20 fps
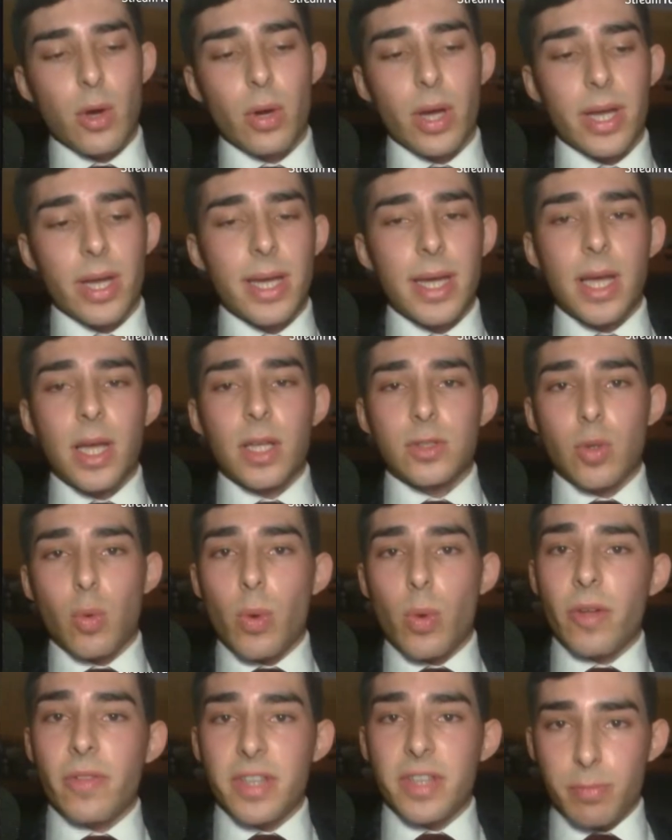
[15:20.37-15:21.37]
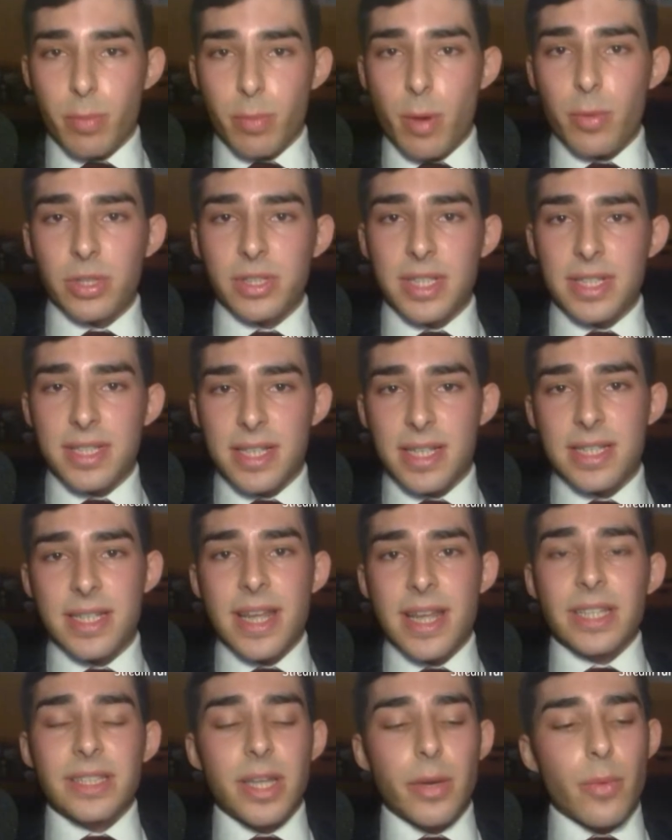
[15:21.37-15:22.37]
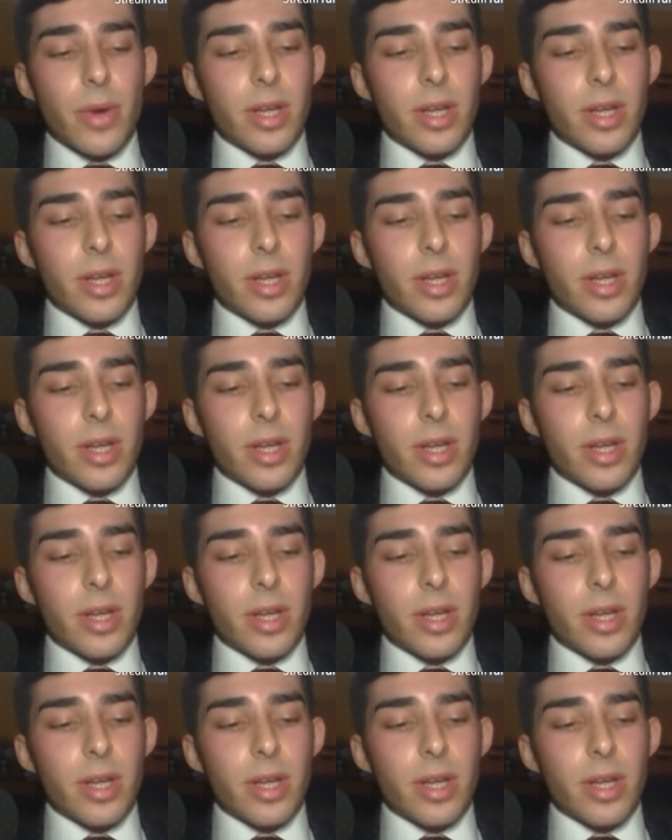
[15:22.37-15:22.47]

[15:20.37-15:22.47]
Okay, so one of these properties is the